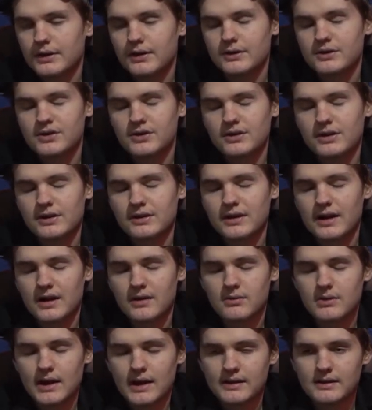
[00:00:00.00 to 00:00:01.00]
just a
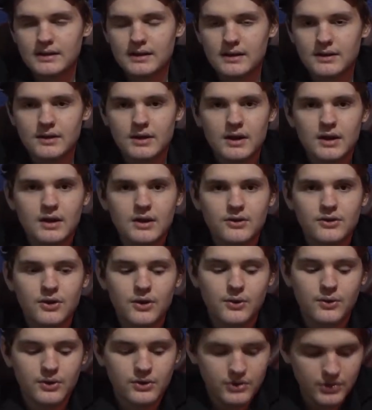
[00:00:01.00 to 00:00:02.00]
terrible idea.
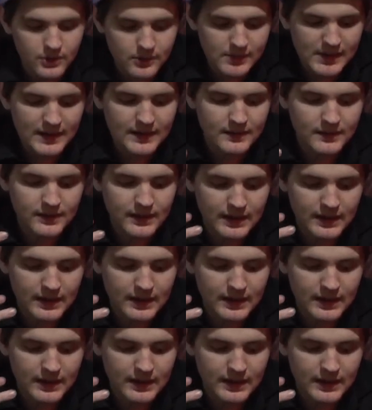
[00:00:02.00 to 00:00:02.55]
So the 2 big